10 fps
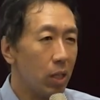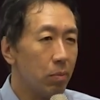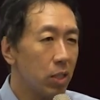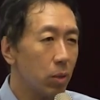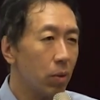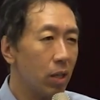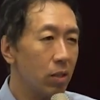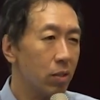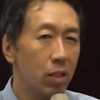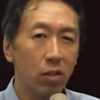image you
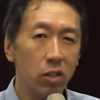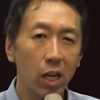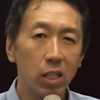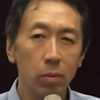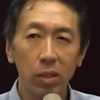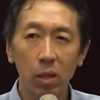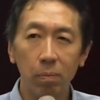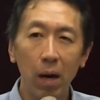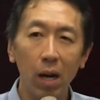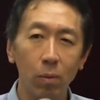want or tell ChatGPT or
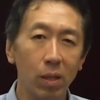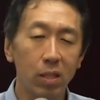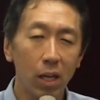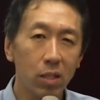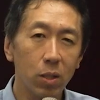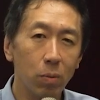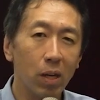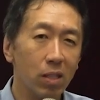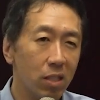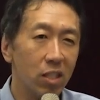bot what text you
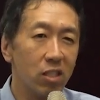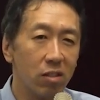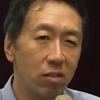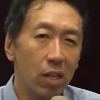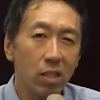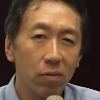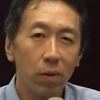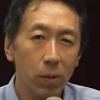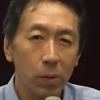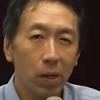want and it just does it
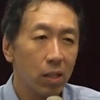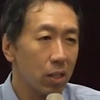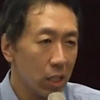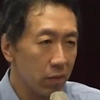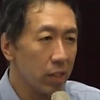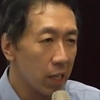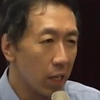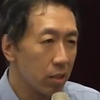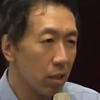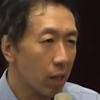for you. I think that's
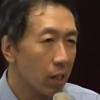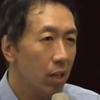fantastic.